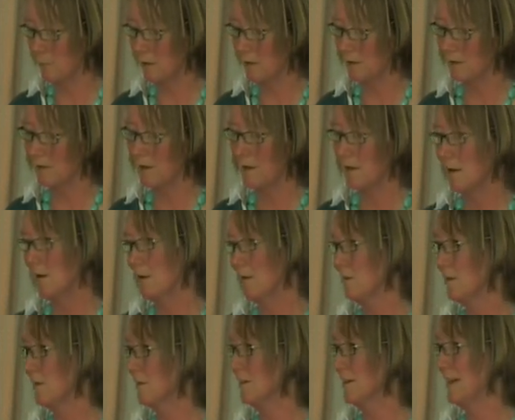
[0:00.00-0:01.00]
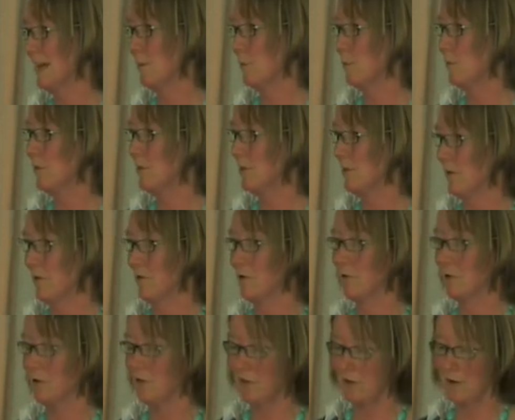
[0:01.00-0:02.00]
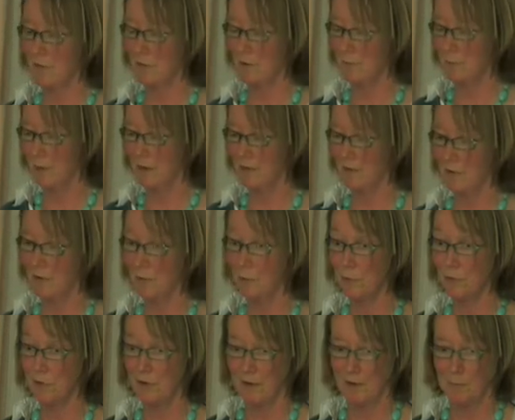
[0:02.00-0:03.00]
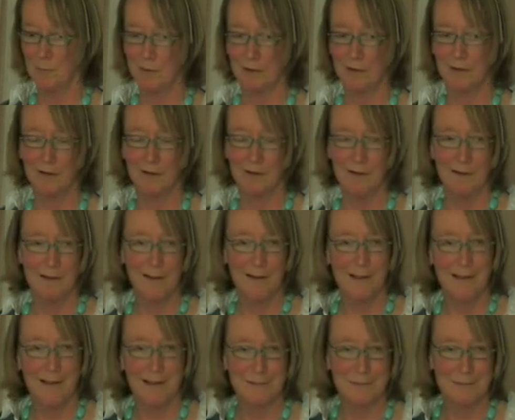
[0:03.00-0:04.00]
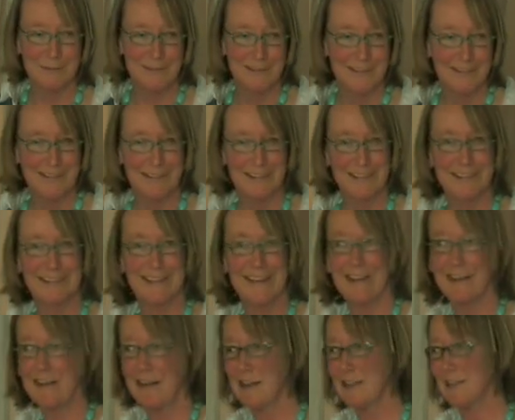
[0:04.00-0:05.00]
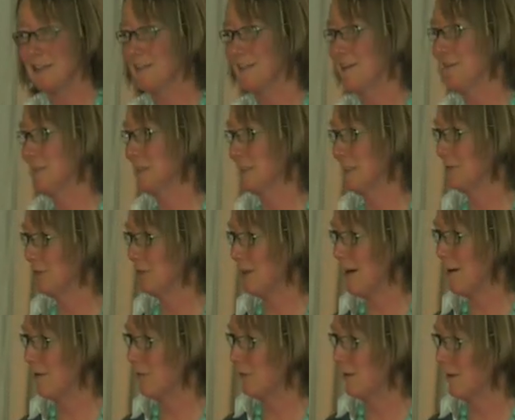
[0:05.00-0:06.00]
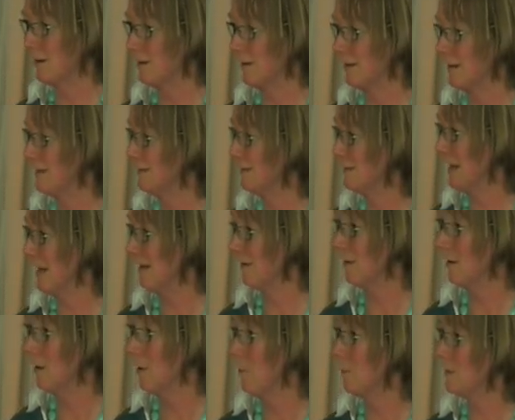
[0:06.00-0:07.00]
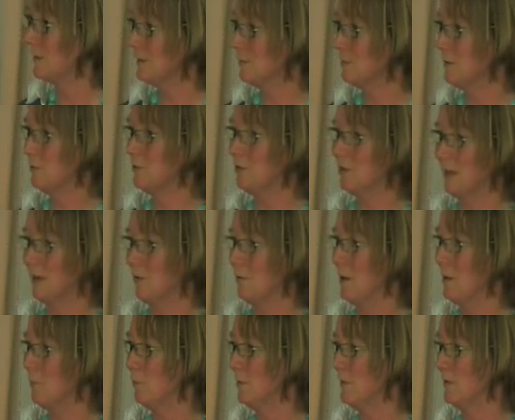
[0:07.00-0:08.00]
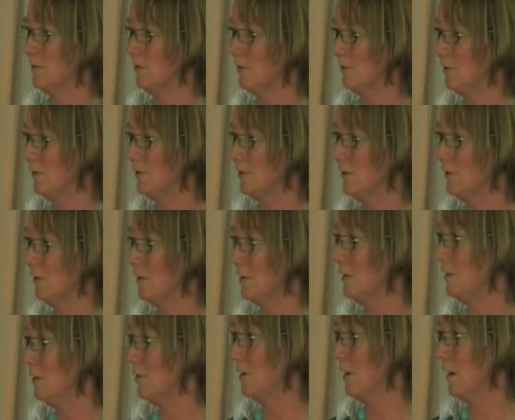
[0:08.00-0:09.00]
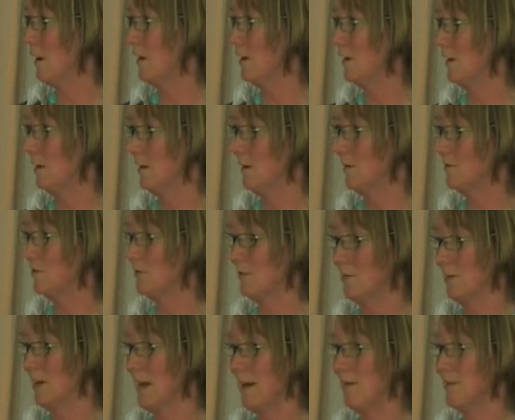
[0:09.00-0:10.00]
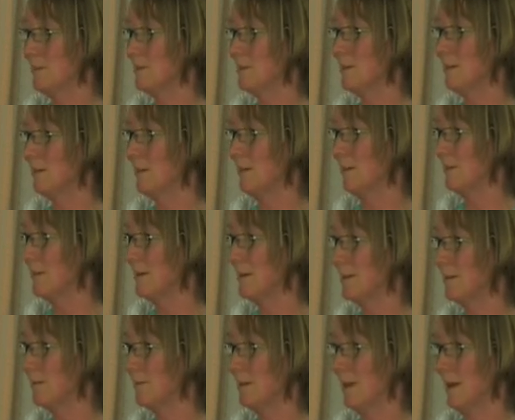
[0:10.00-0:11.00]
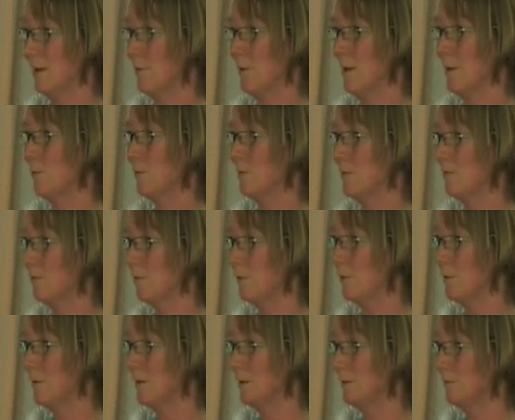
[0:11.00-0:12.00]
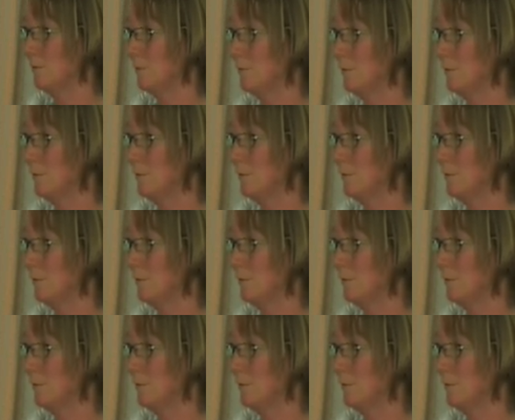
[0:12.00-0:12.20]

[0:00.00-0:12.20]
Well, it doesn't help that the dog runs over it and makes holes in it. But, yeah, I think the only thing for carrot fly is a net. But sometimes you get away with it. If you're a new garden and no one's grown carrots near you, you'll get away with it for a while.